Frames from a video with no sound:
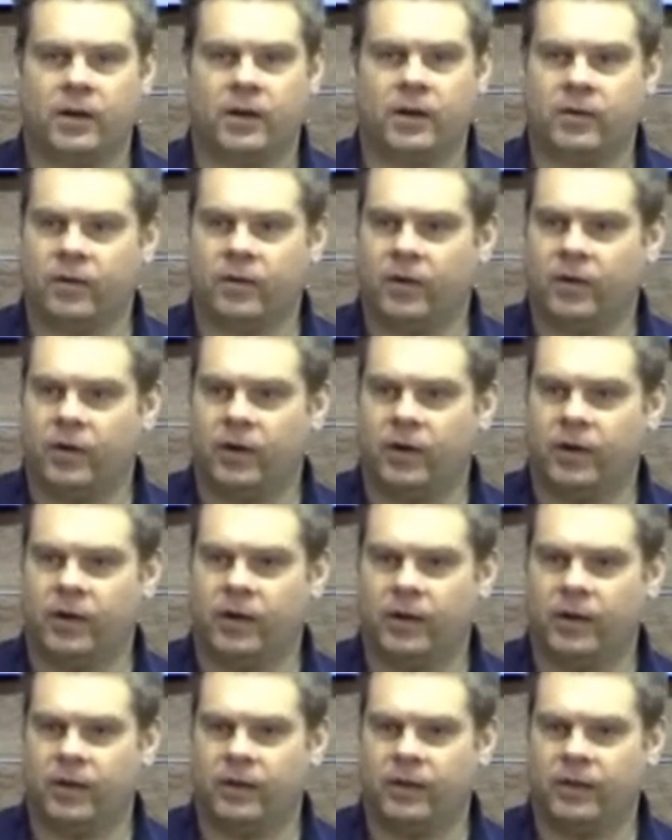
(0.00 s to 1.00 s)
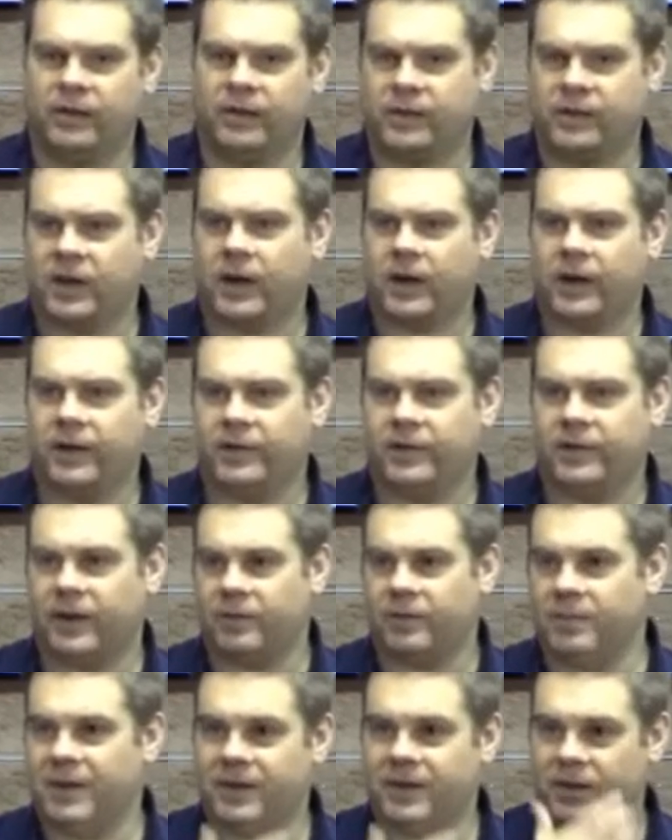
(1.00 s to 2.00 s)
So this guy is
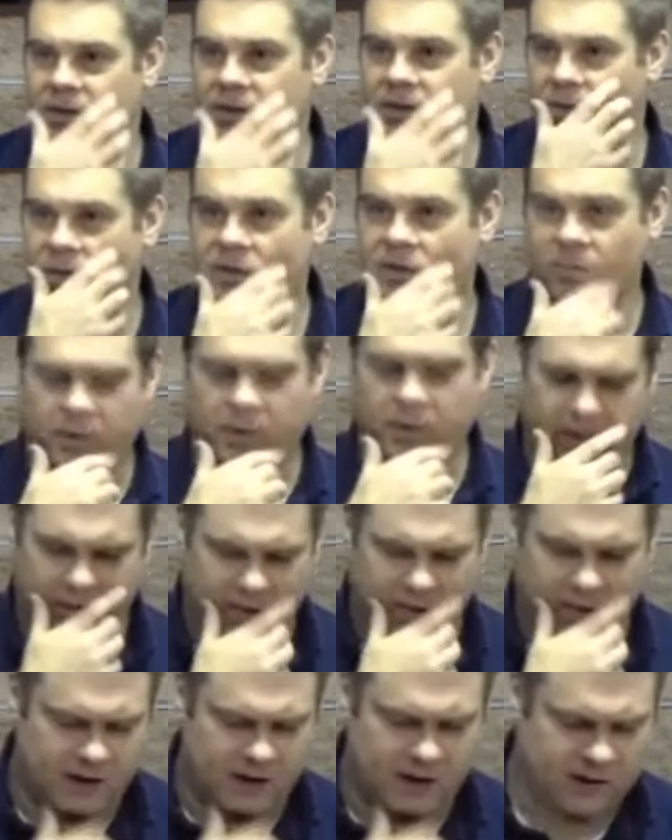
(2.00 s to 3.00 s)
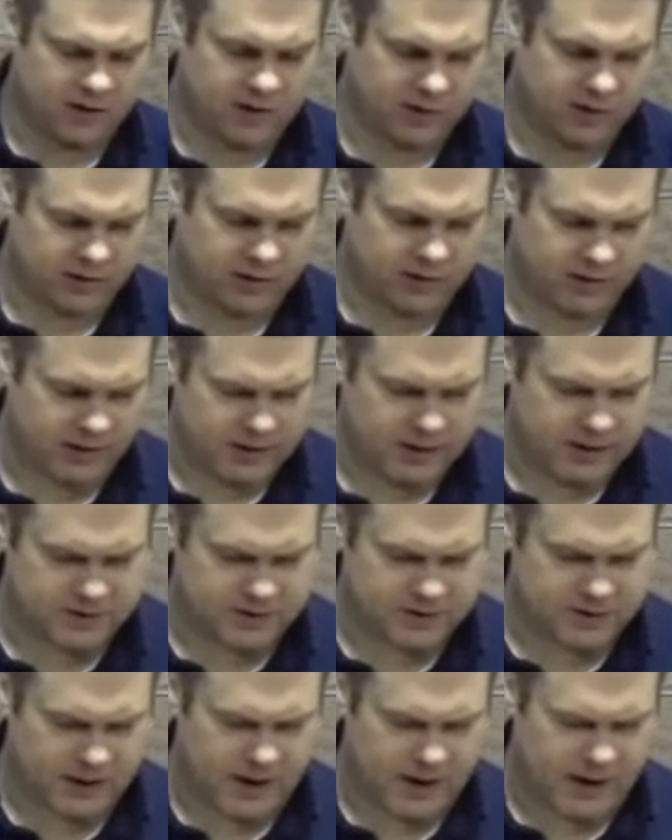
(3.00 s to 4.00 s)
admitting to his mother that he took
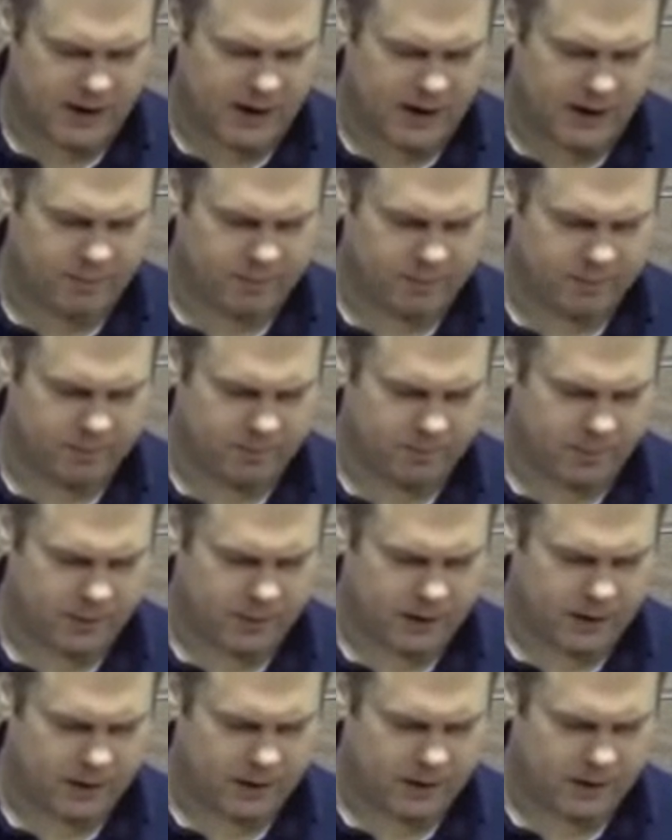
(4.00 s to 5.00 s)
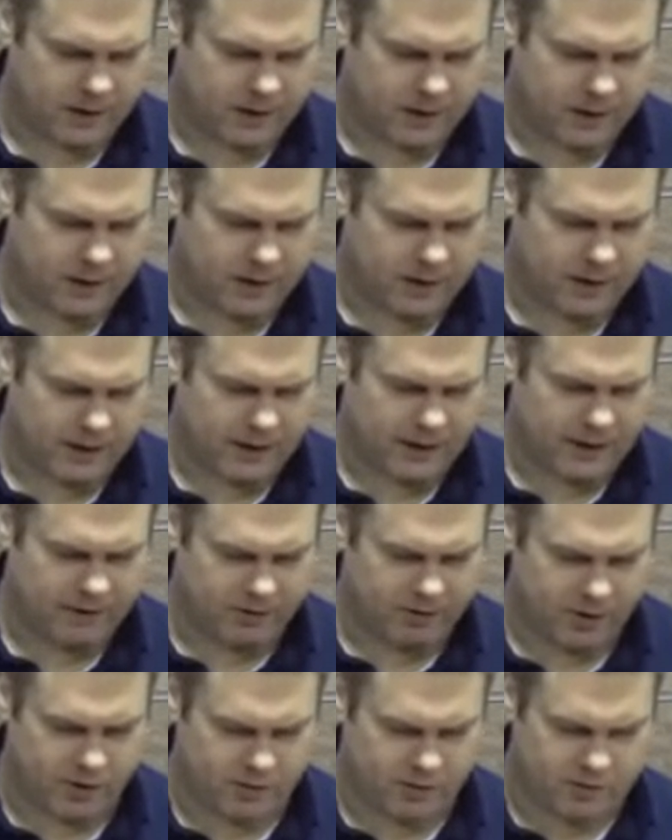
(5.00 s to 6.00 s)
this
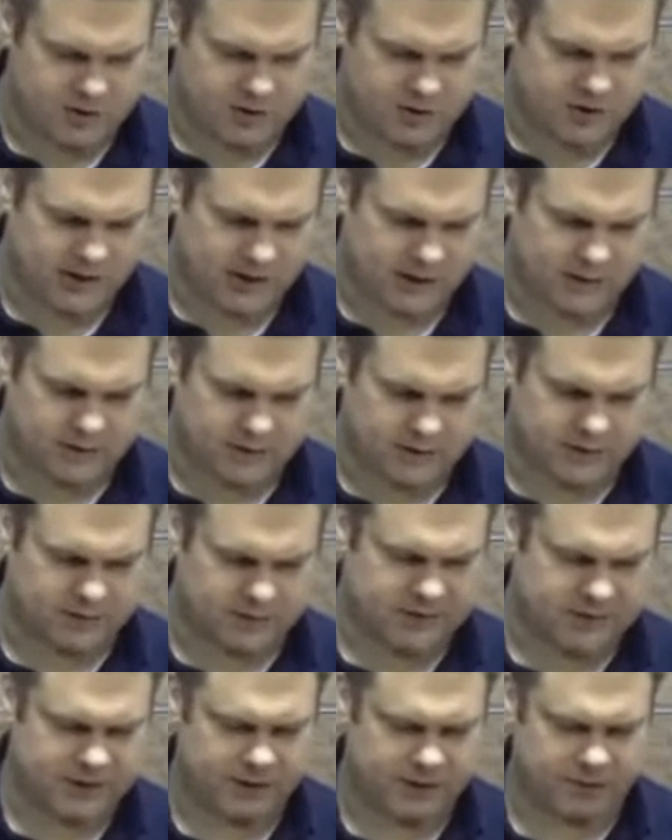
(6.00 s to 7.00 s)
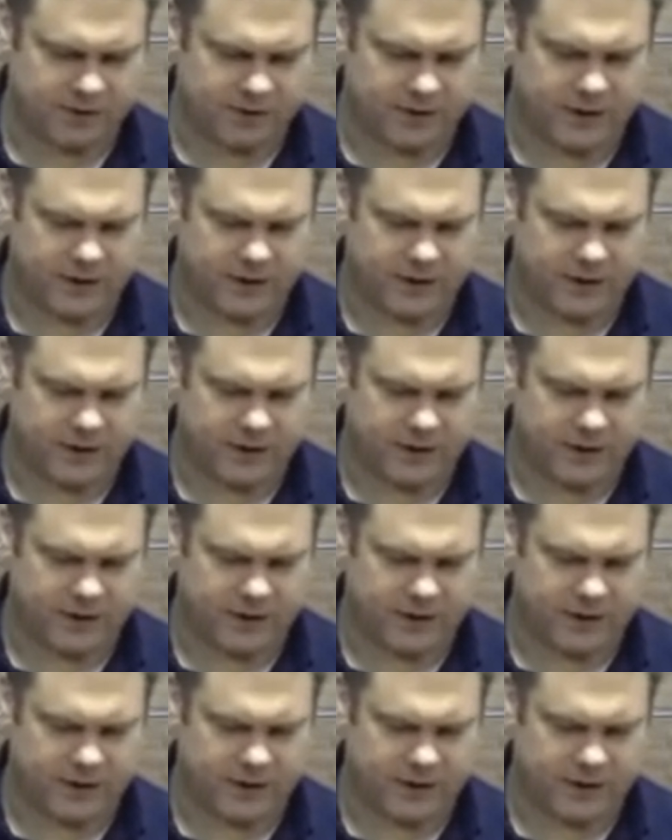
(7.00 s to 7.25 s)
1,100 shekels of silver.